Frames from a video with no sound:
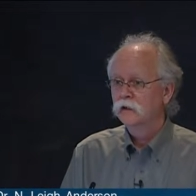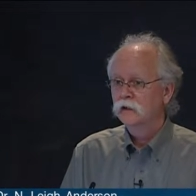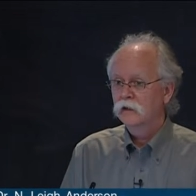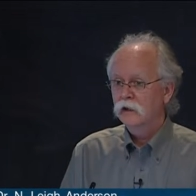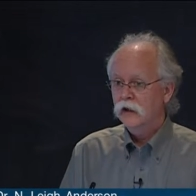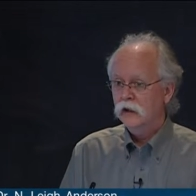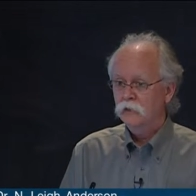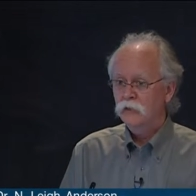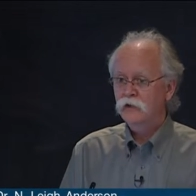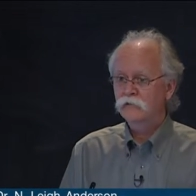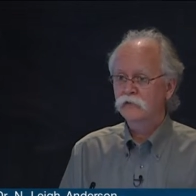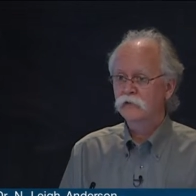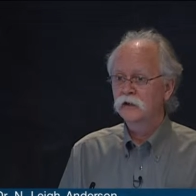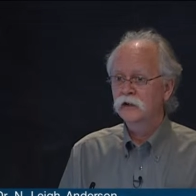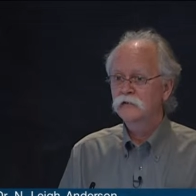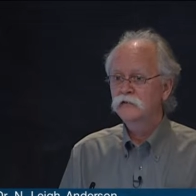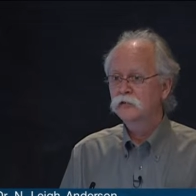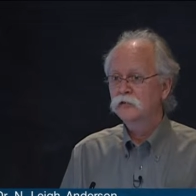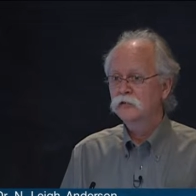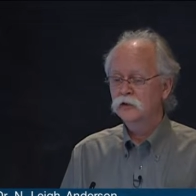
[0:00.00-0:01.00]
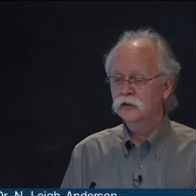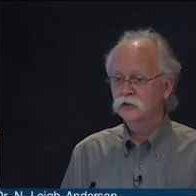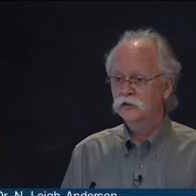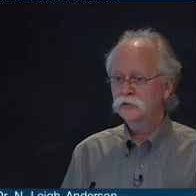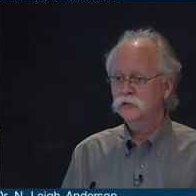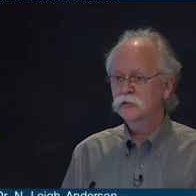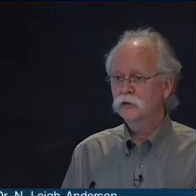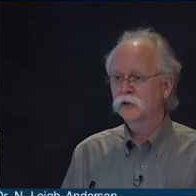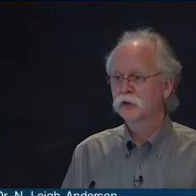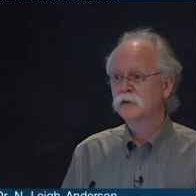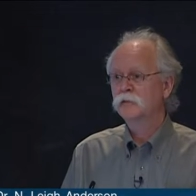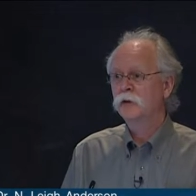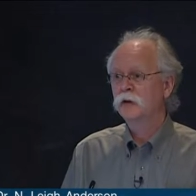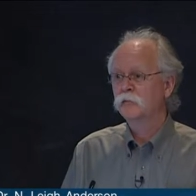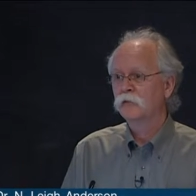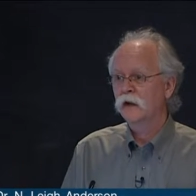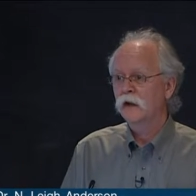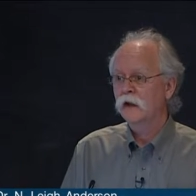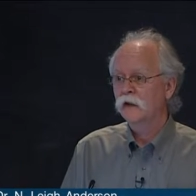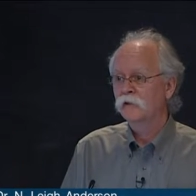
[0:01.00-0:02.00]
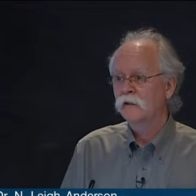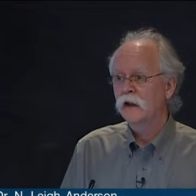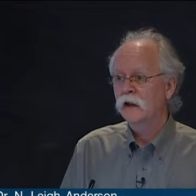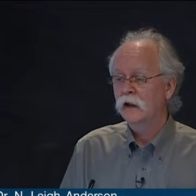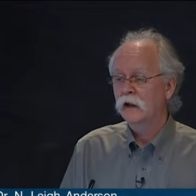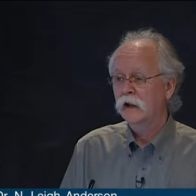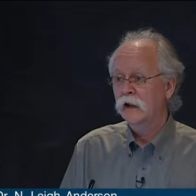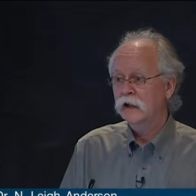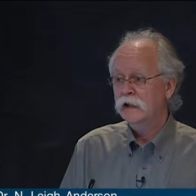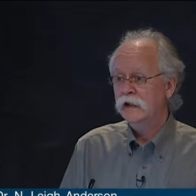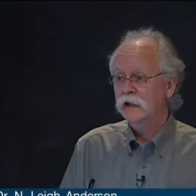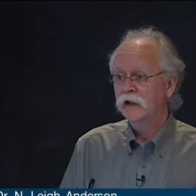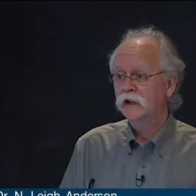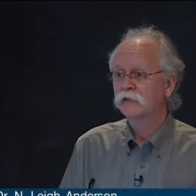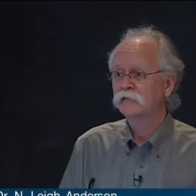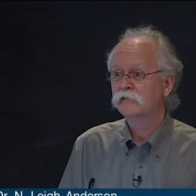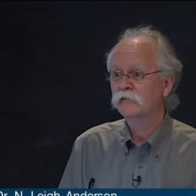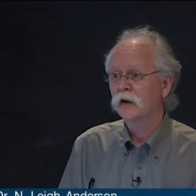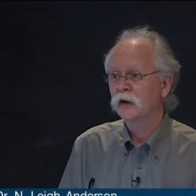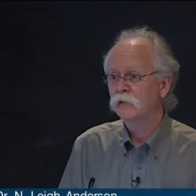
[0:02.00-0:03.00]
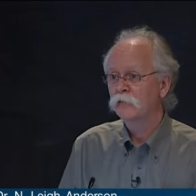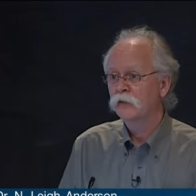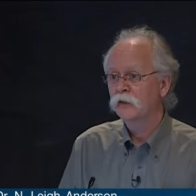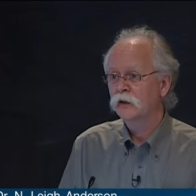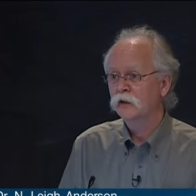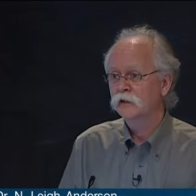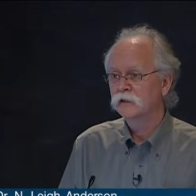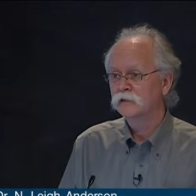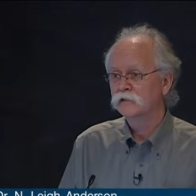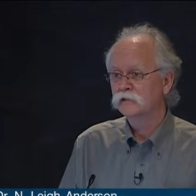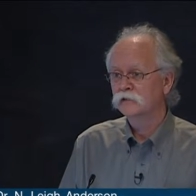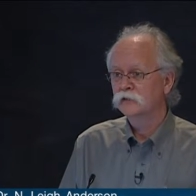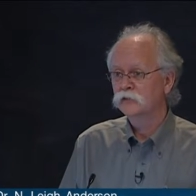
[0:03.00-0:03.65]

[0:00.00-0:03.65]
However, if you can do an experiment like that and identify what it is